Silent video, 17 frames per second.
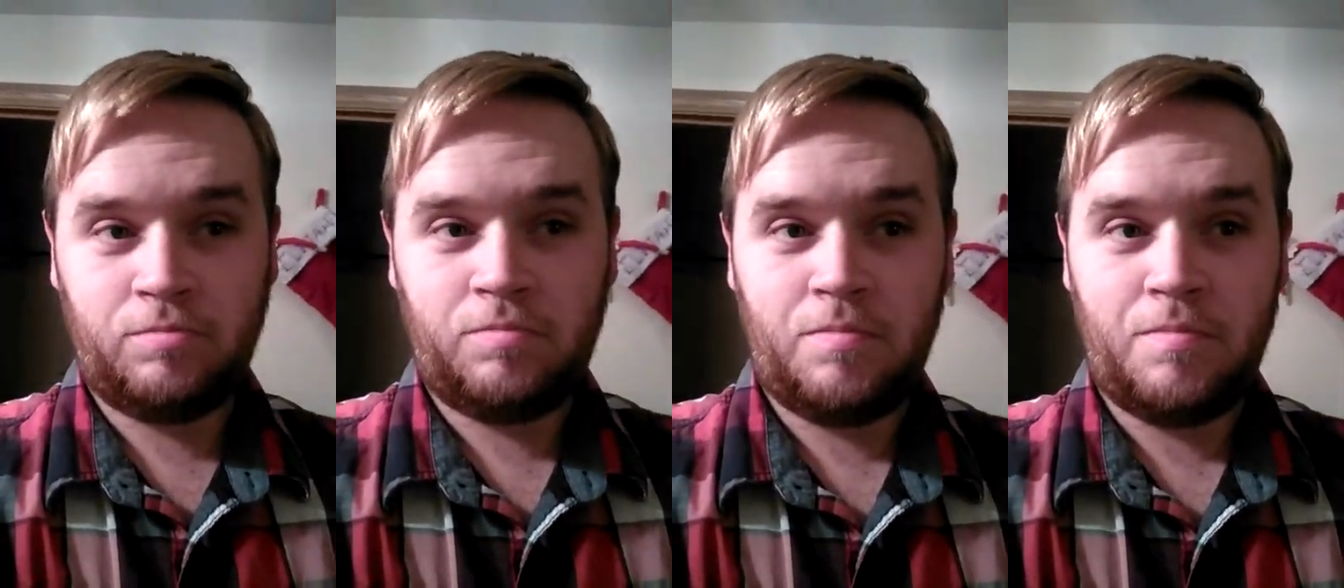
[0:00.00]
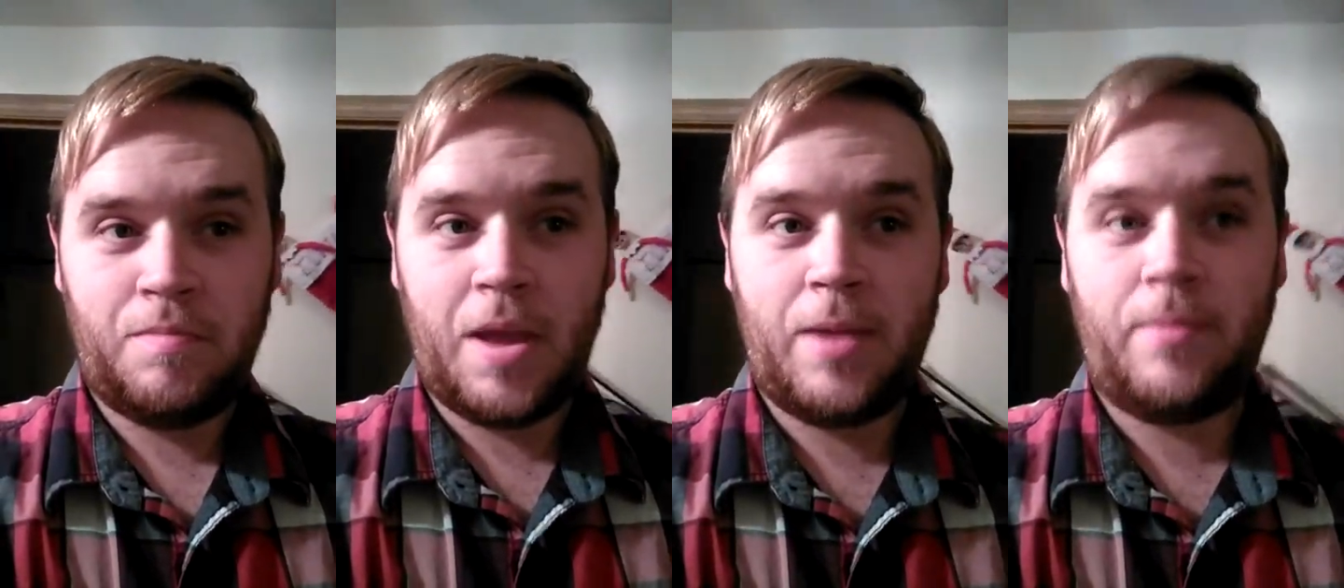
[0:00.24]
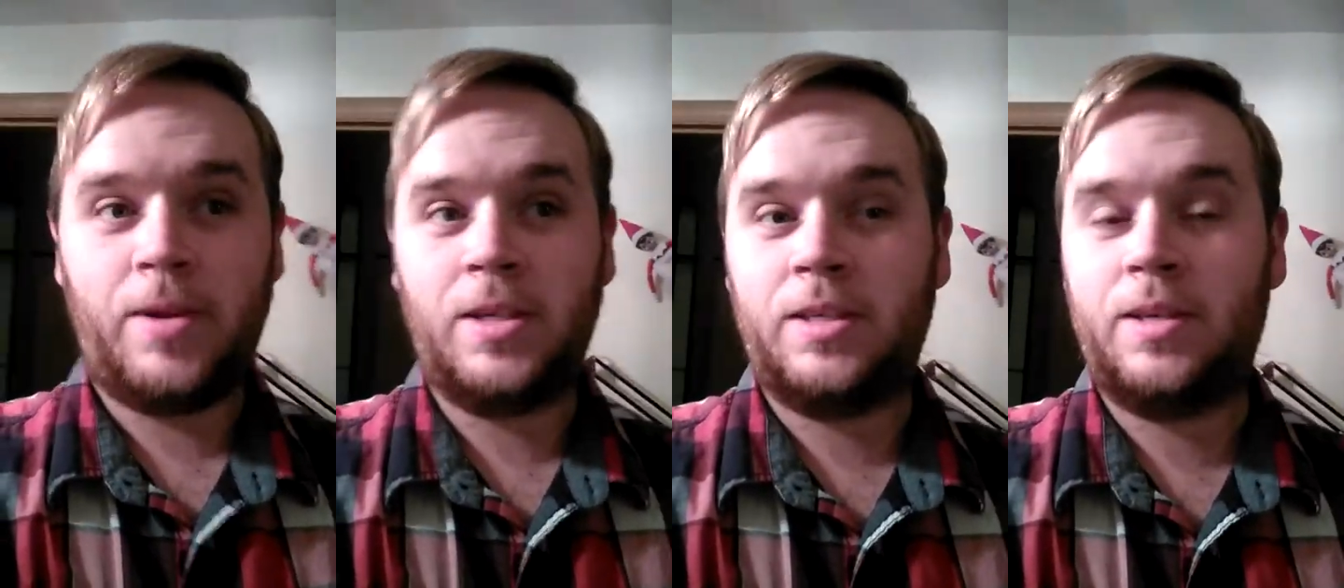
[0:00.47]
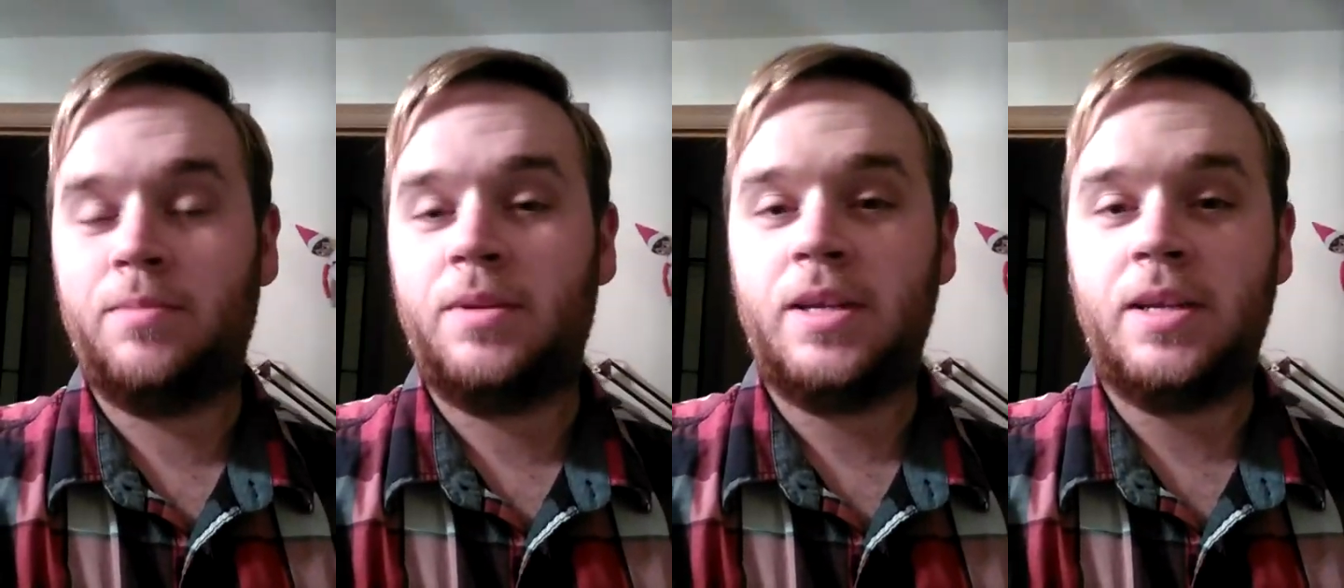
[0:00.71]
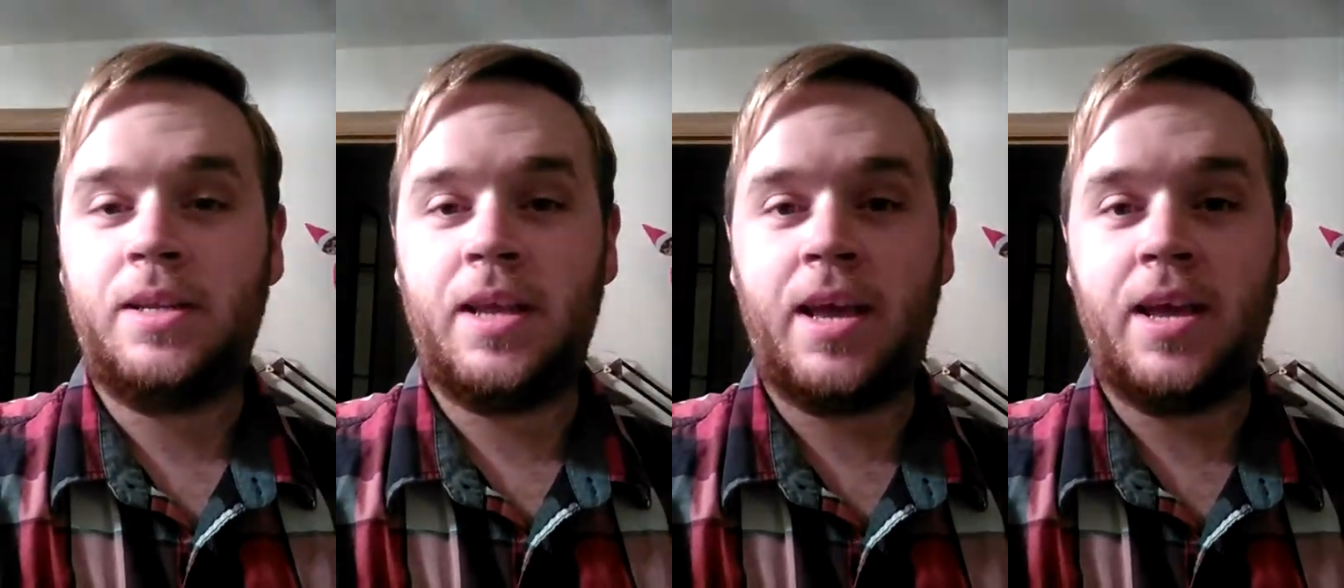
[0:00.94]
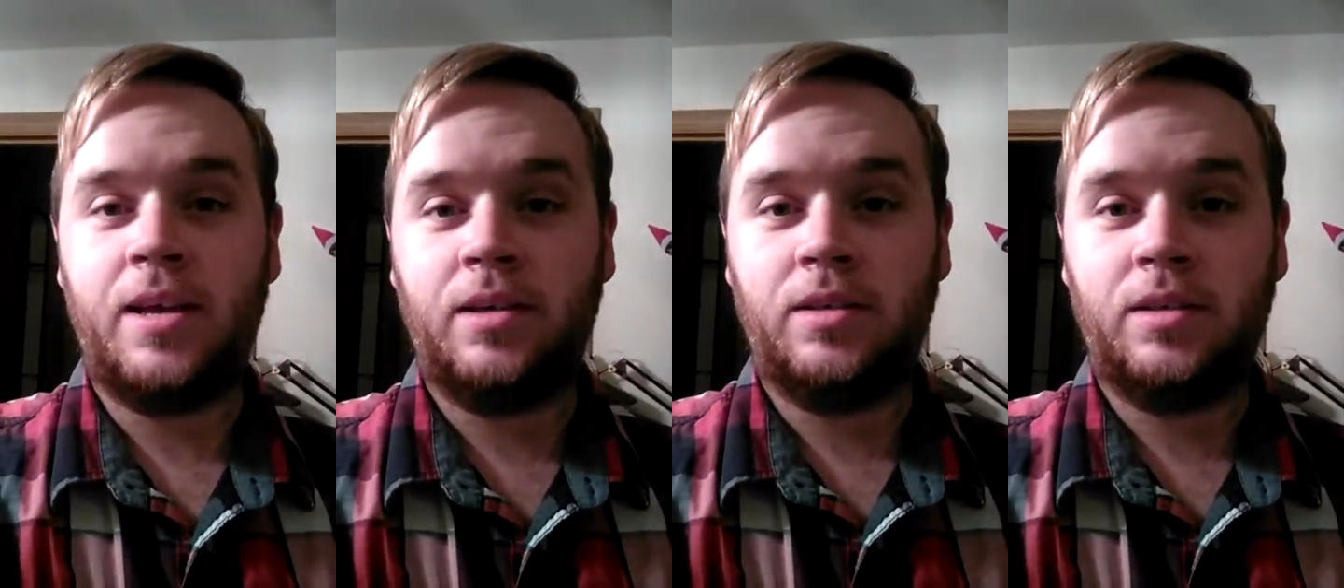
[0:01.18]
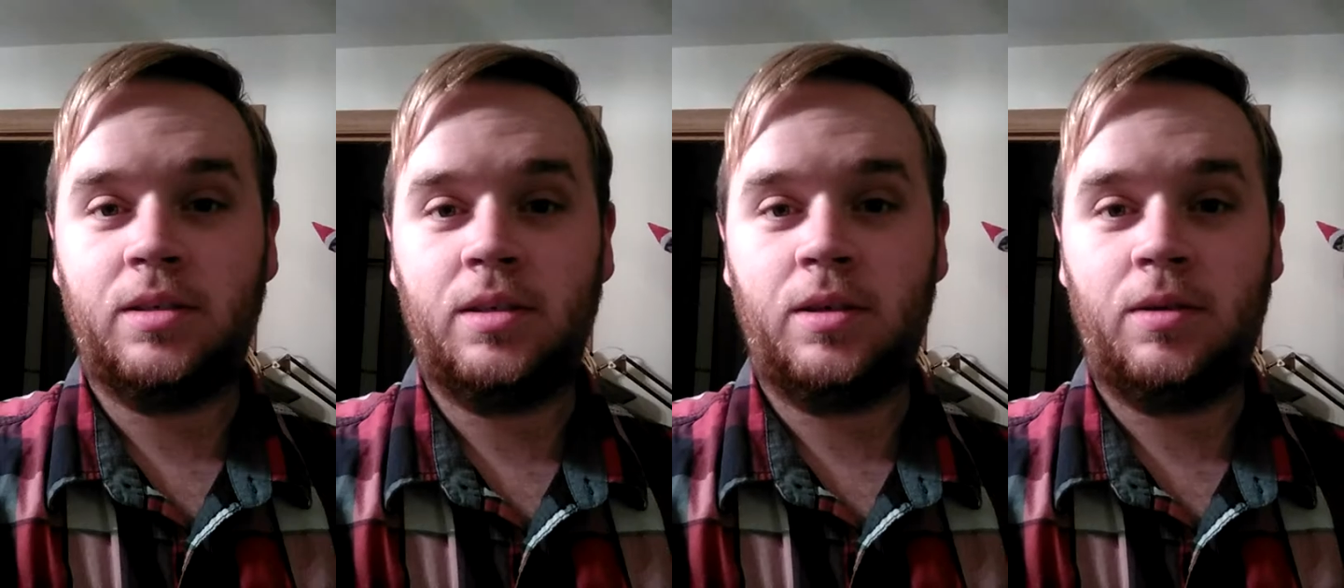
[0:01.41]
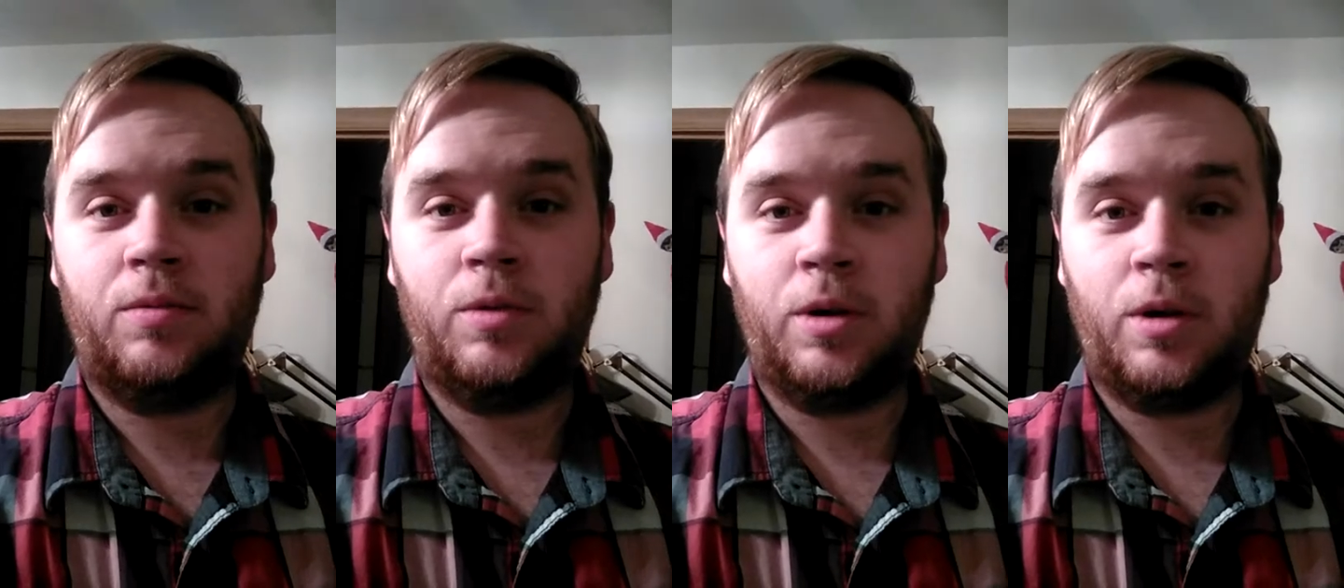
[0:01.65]
maybe some details
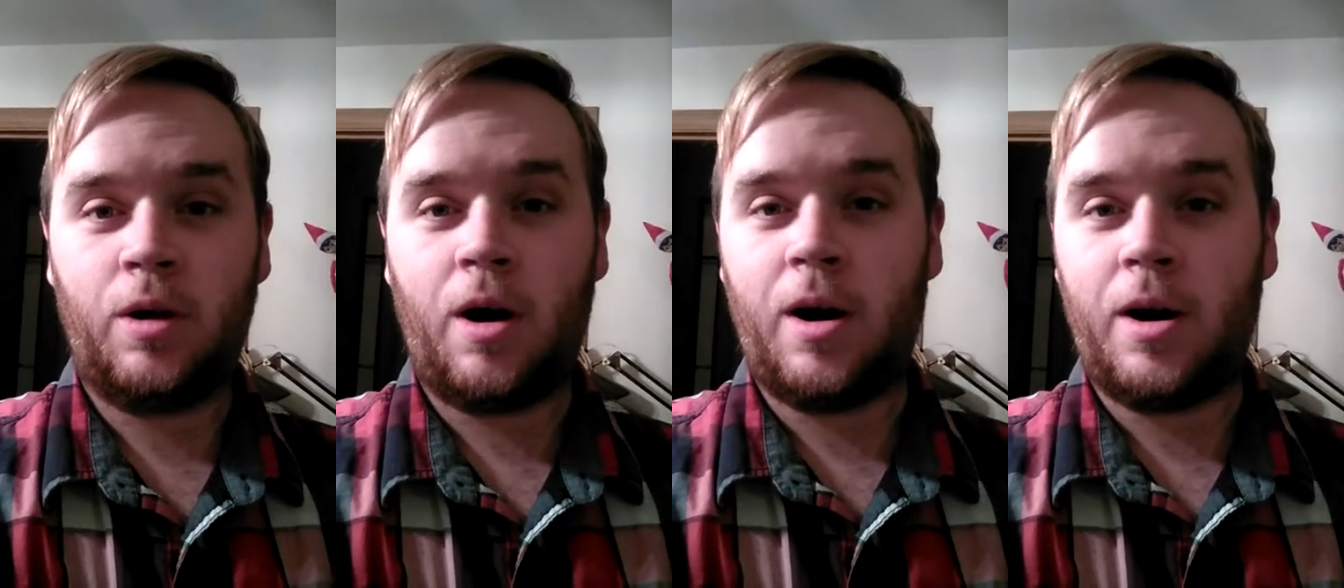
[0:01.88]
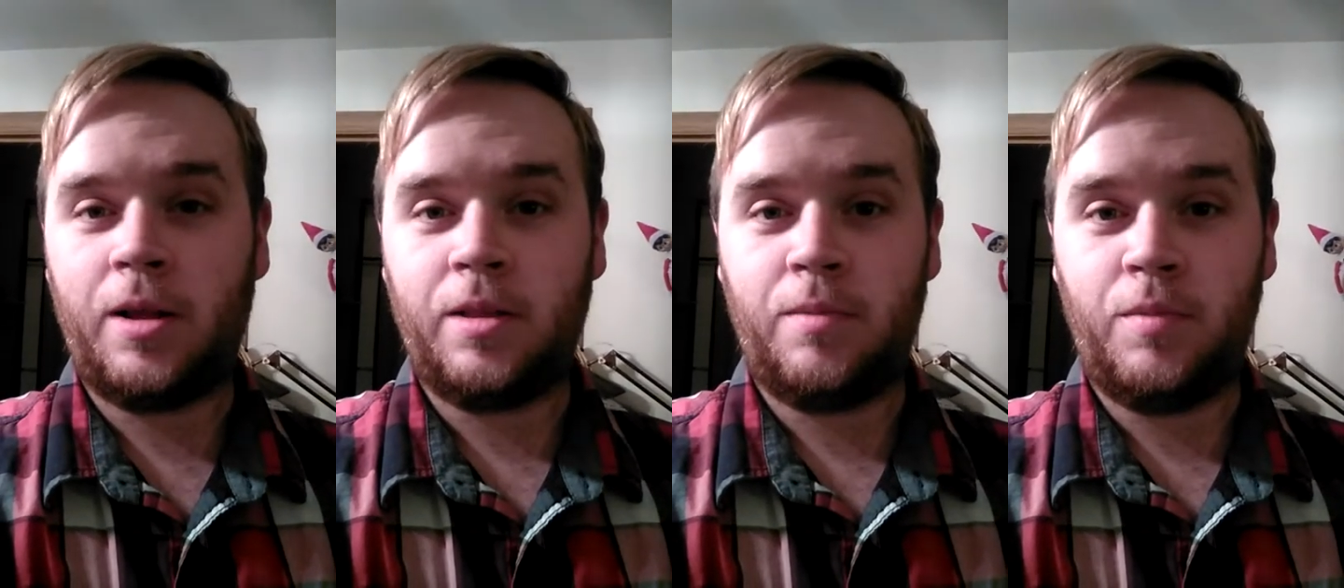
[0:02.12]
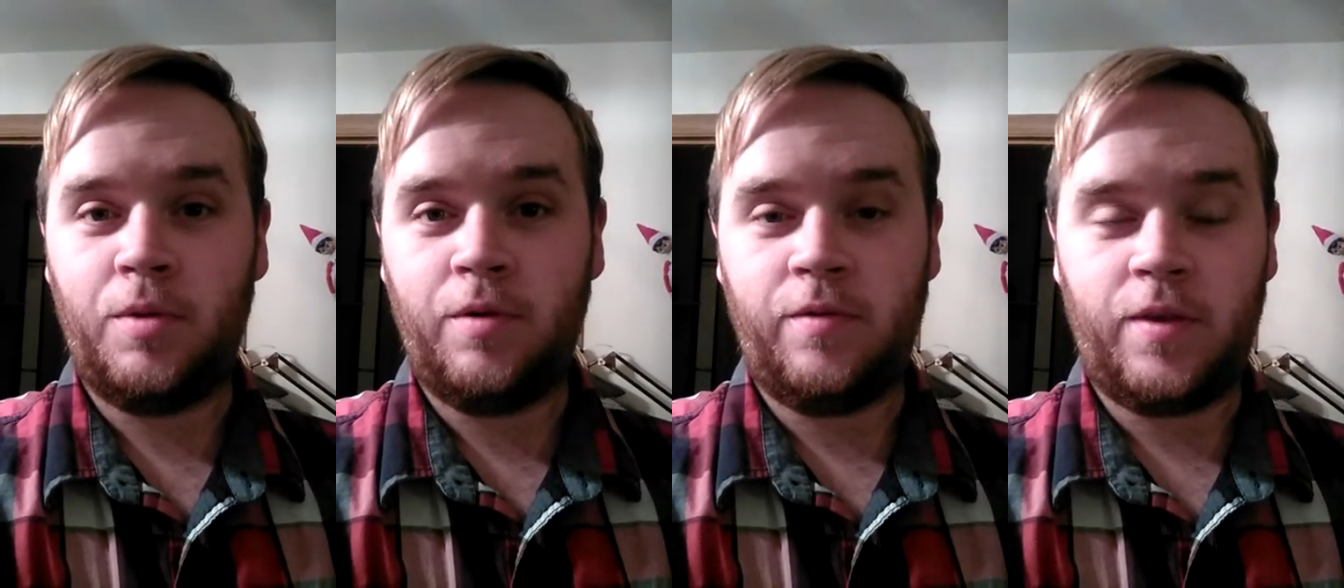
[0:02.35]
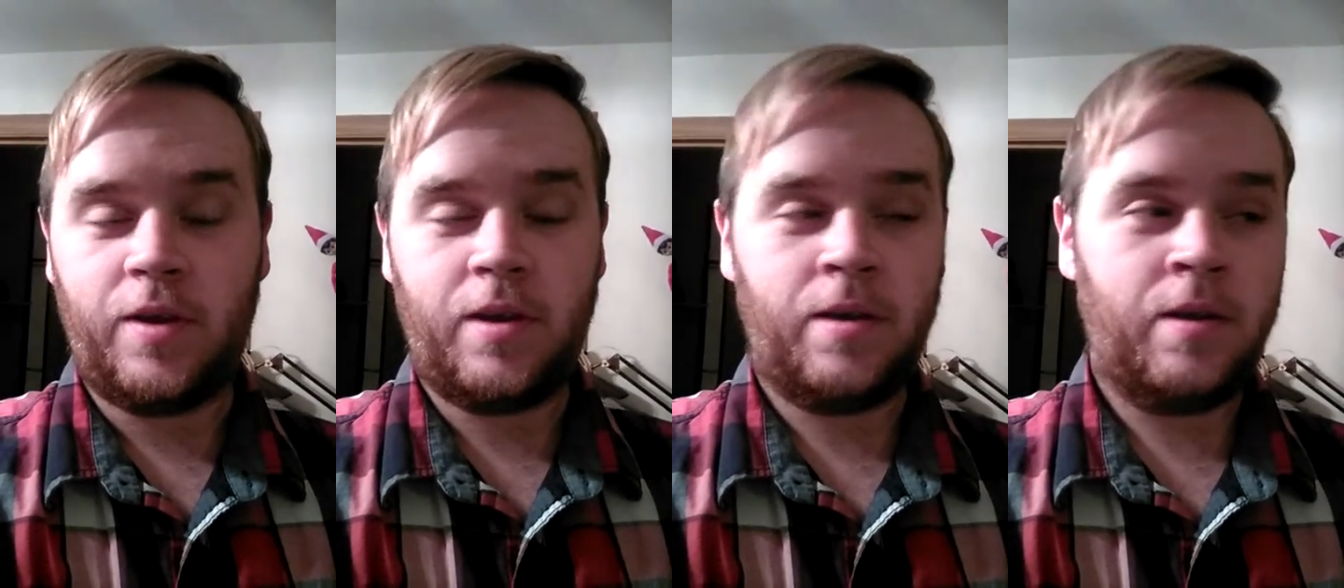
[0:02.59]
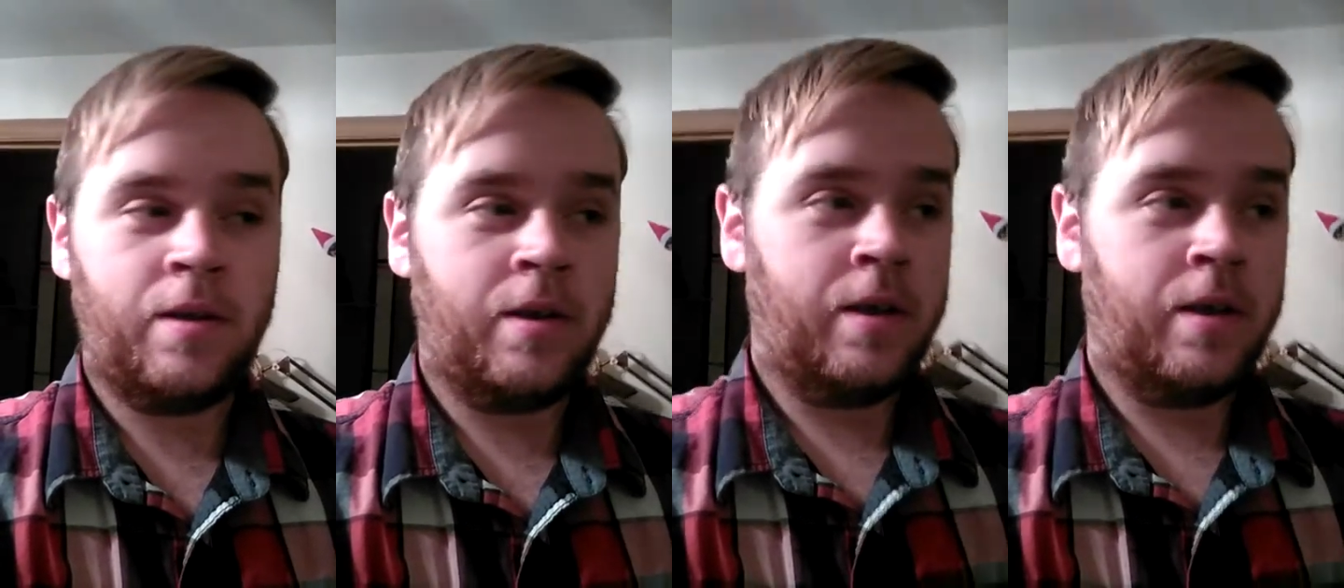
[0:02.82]
regarding the movie.